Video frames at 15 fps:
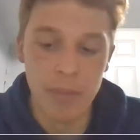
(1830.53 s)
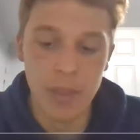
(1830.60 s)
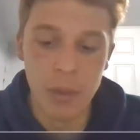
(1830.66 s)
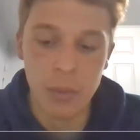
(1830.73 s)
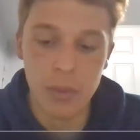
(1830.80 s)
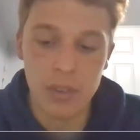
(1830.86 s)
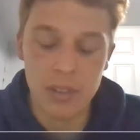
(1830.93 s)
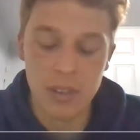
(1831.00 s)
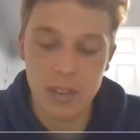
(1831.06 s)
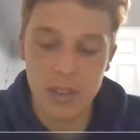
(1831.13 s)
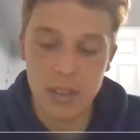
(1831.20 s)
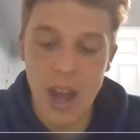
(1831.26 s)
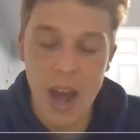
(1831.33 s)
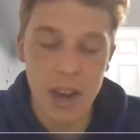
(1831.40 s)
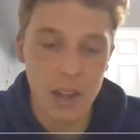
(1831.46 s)
It was
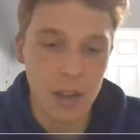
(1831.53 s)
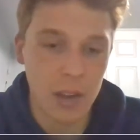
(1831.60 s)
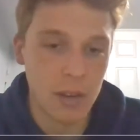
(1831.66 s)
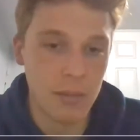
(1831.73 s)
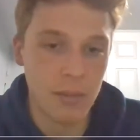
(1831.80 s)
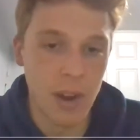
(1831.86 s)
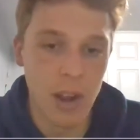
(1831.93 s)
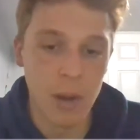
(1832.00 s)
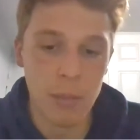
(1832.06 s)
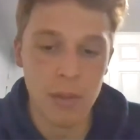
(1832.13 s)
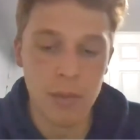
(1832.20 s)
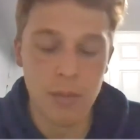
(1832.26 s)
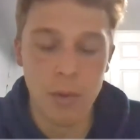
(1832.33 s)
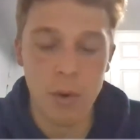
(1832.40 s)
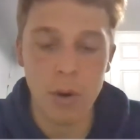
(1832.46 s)
not a good
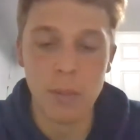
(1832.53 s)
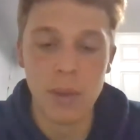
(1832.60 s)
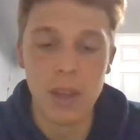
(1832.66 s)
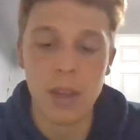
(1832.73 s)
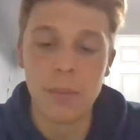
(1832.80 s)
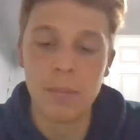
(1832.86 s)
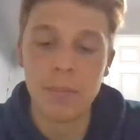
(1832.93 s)
environment for me.